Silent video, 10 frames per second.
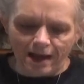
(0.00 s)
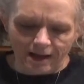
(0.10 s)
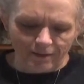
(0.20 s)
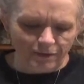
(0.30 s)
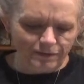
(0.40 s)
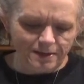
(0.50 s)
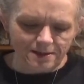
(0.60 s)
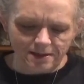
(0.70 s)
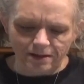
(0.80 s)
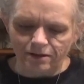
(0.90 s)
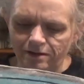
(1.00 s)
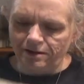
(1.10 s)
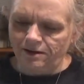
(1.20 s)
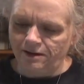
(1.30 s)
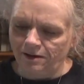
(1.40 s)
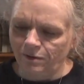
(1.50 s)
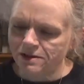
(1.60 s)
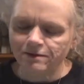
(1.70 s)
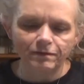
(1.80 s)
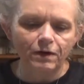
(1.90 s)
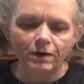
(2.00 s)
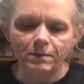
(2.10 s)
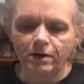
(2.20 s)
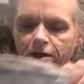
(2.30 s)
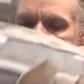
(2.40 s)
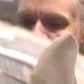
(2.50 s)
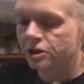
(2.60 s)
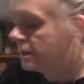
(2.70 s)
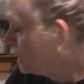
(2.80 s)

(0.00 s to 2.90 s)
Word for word: like 50 cent it wasn't very much.